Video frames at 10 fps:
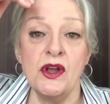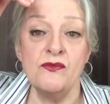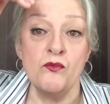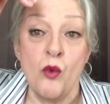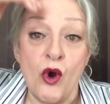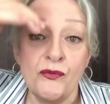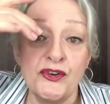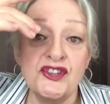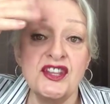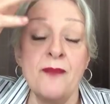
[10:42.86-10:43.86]
more
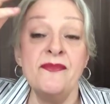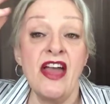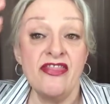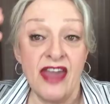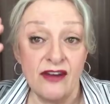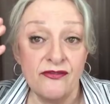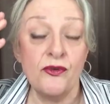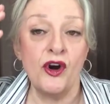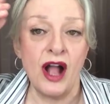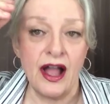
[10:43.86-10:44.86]
for some than
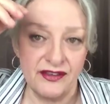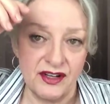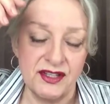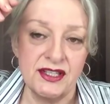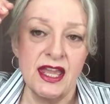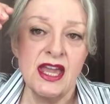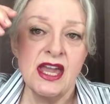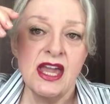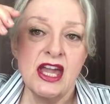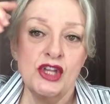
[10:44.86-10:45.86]
for others.
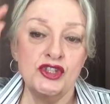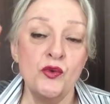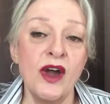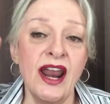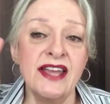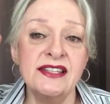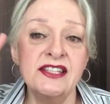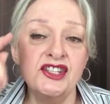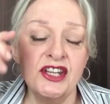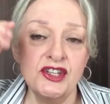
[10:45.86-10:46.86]
So what I
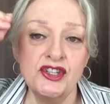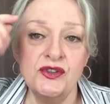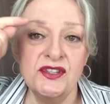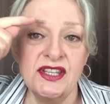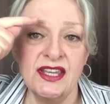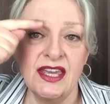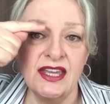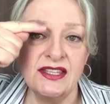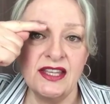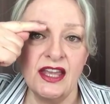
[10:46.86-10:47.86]
suggest using
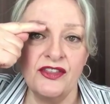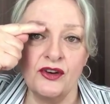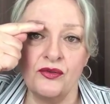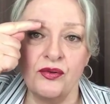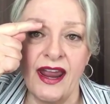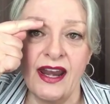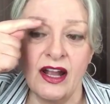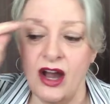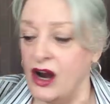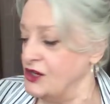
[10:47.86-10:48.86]
is the
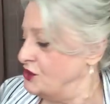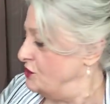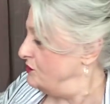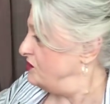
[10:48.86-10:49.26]
credit card. So you